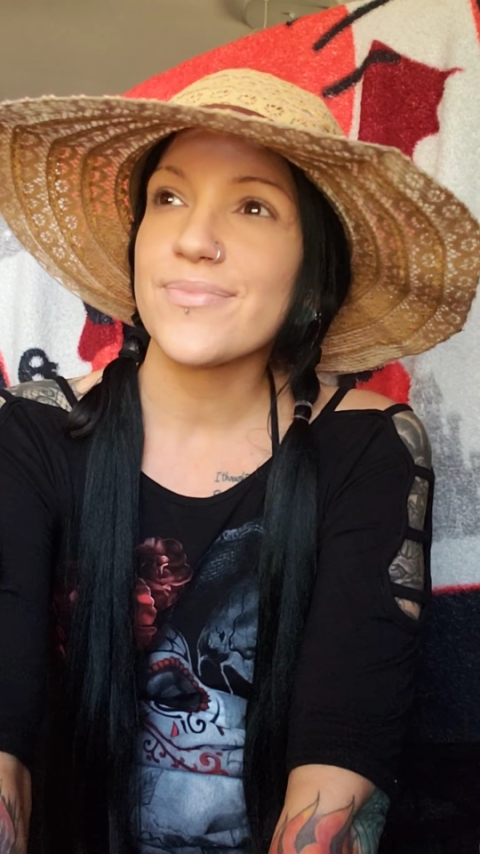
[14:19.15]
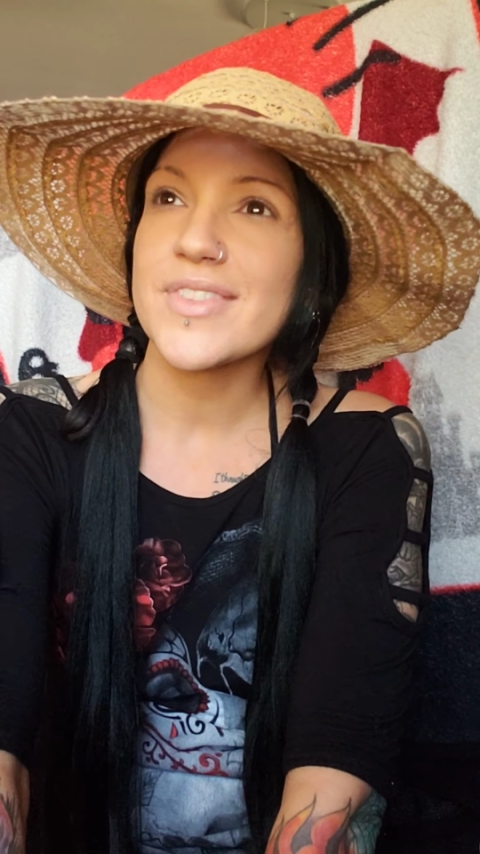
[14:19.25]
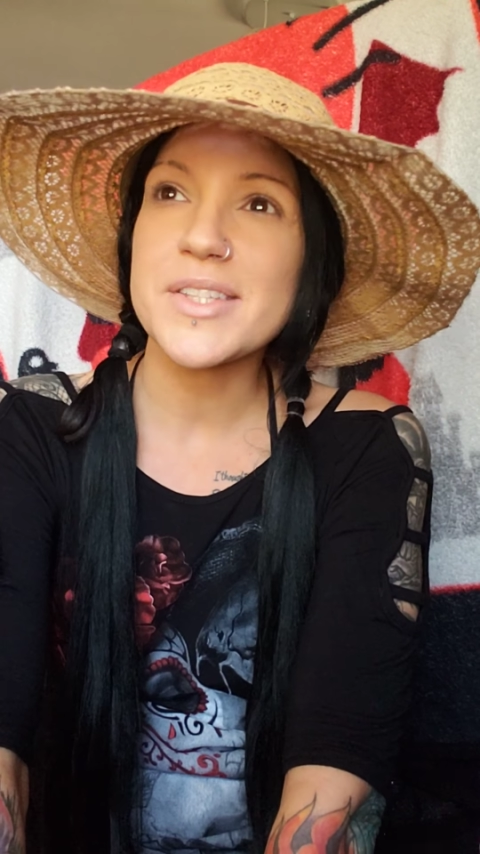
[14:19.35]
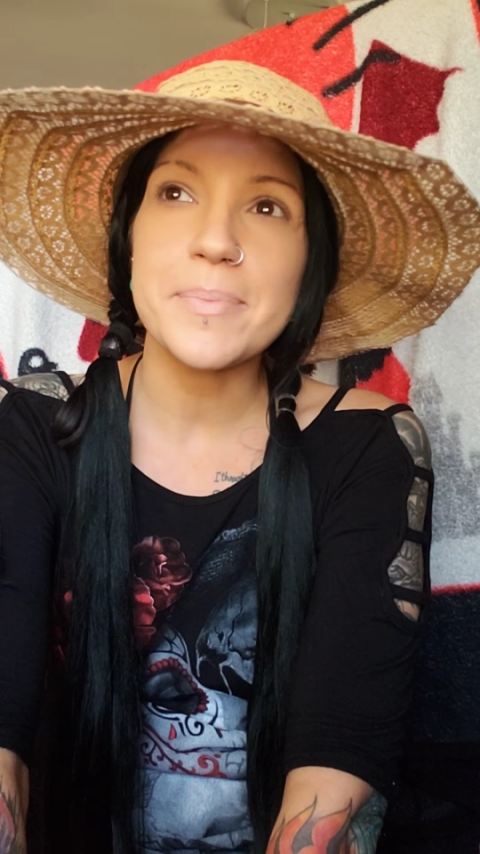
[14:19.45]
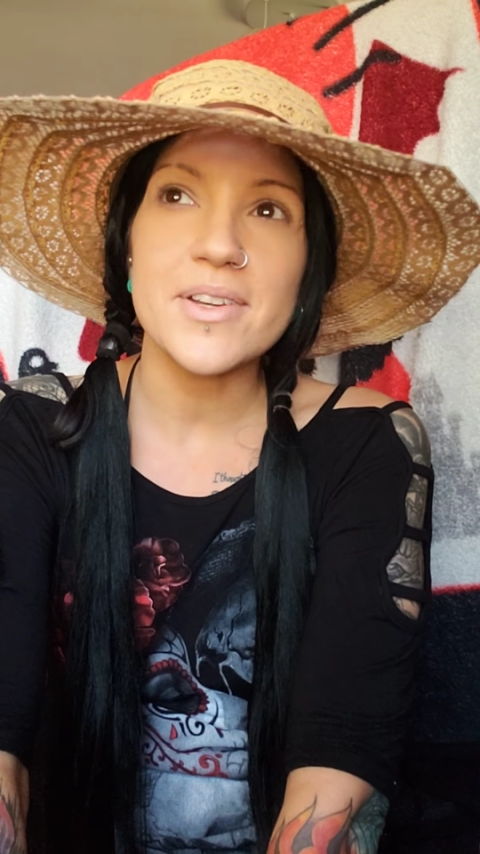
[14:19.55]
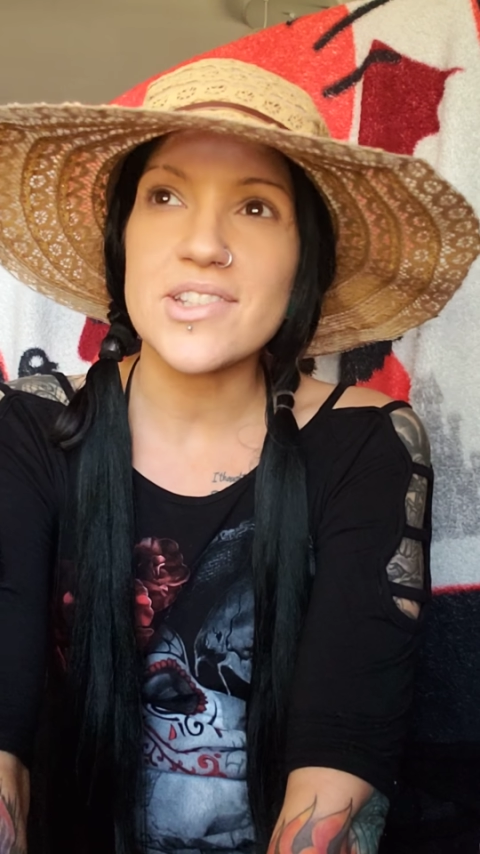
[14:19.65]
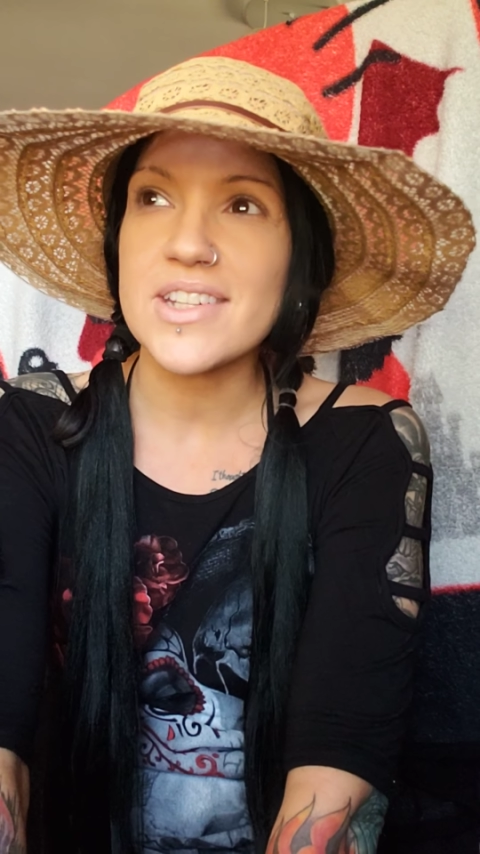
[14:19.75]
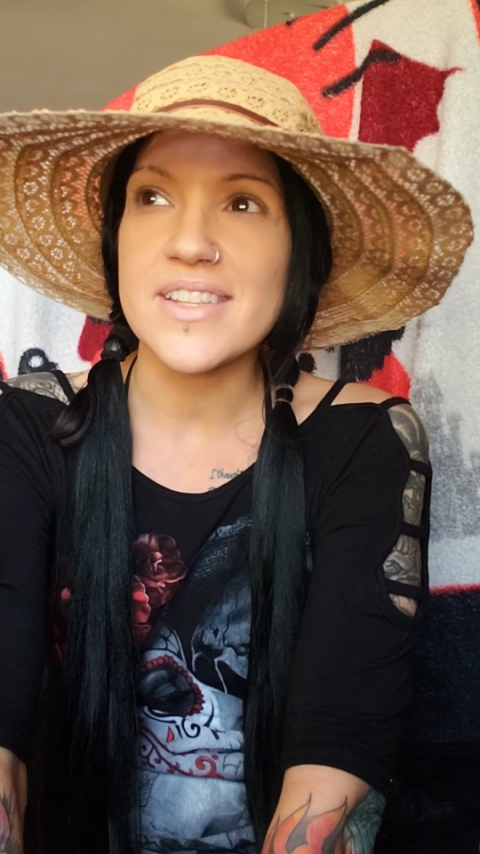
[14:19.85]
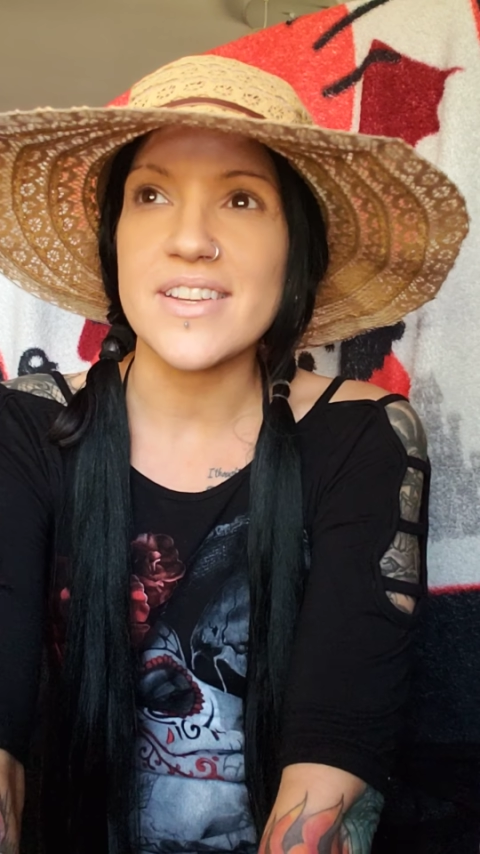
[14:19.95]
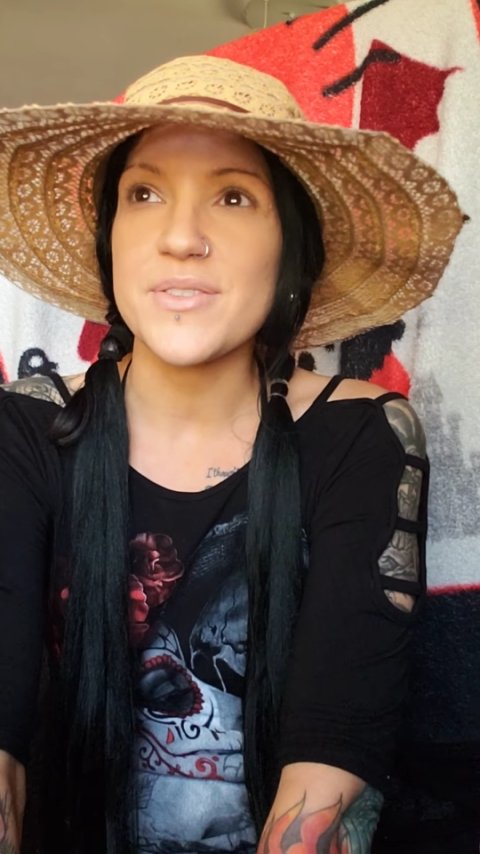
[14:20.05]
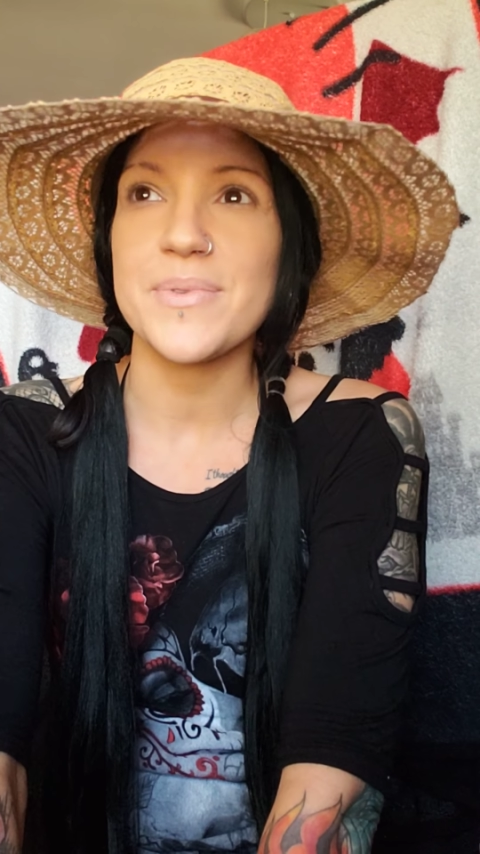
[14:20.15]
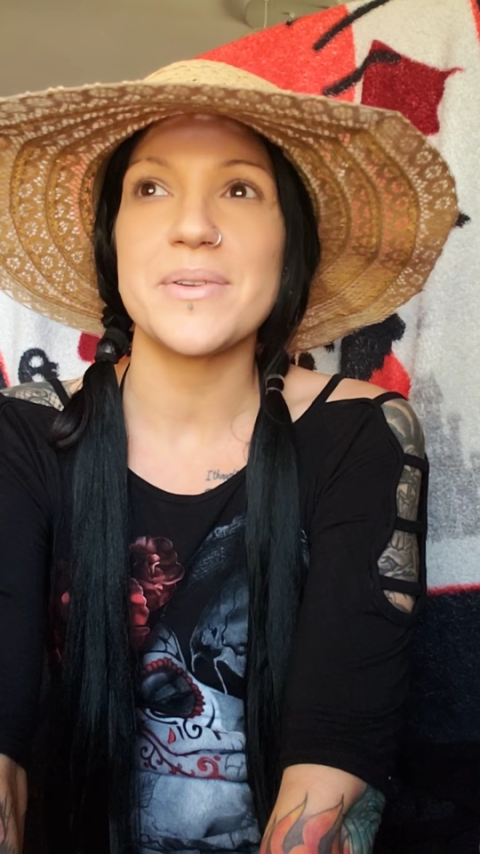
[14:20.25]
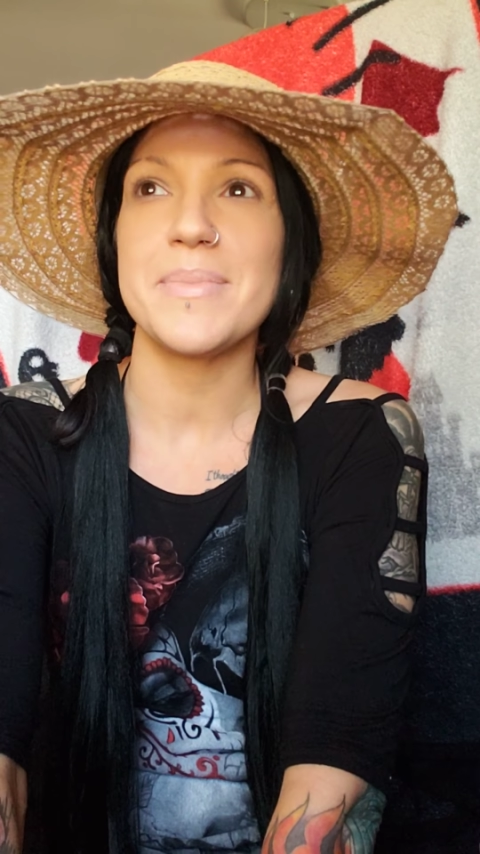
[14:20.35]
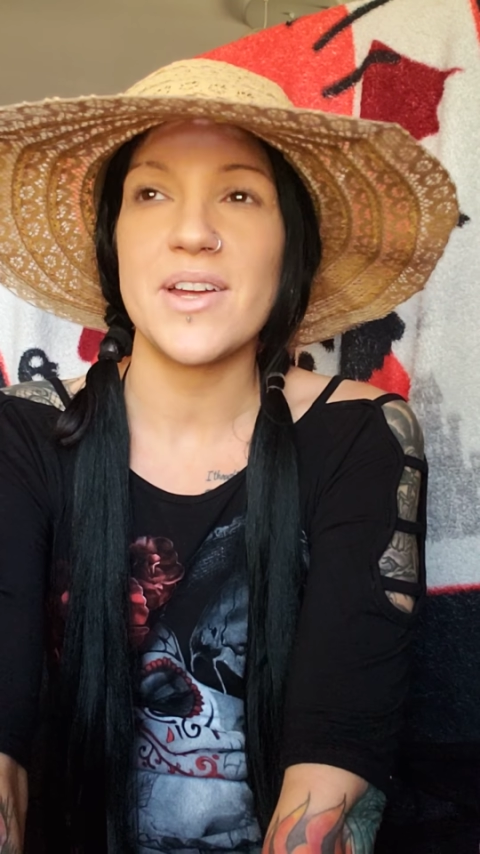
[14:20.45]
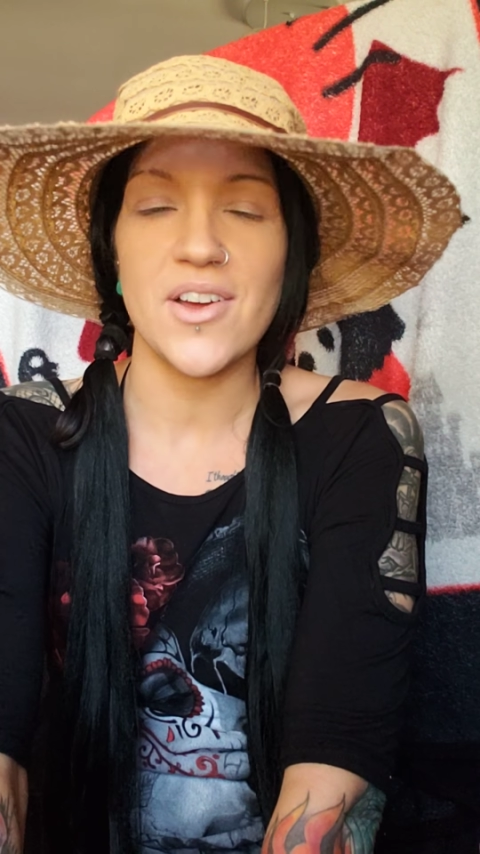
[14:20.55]
especially because I just want
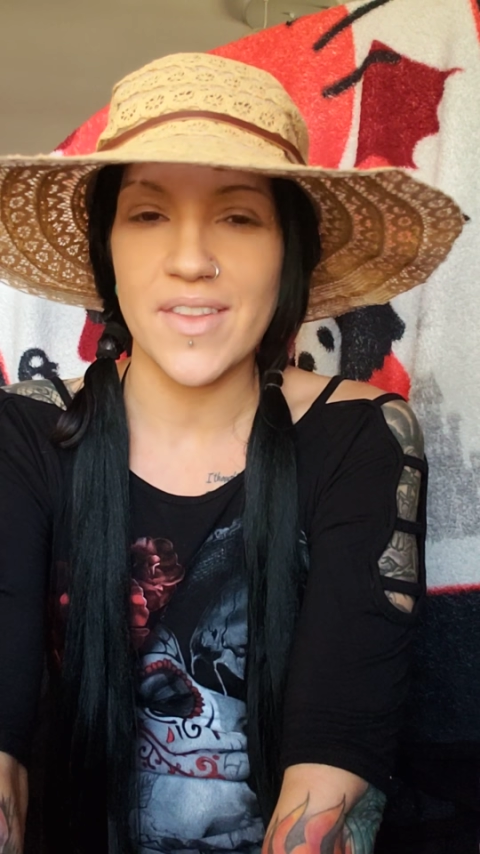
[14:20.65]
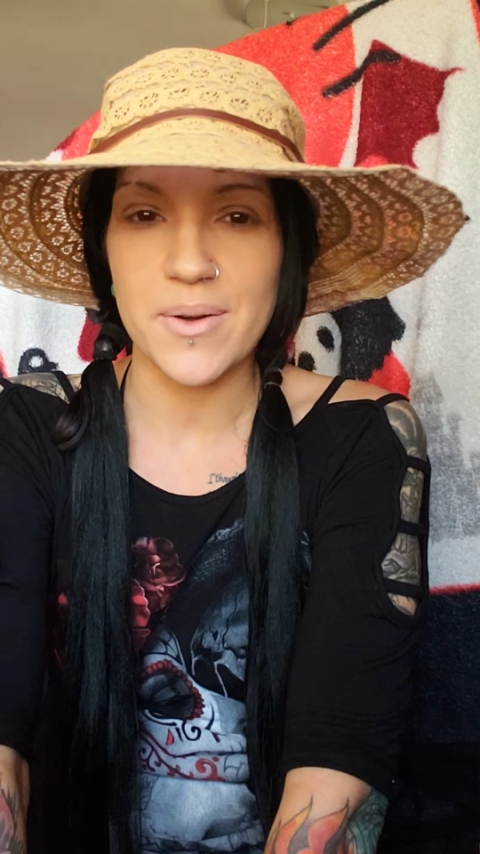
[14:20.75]
to be on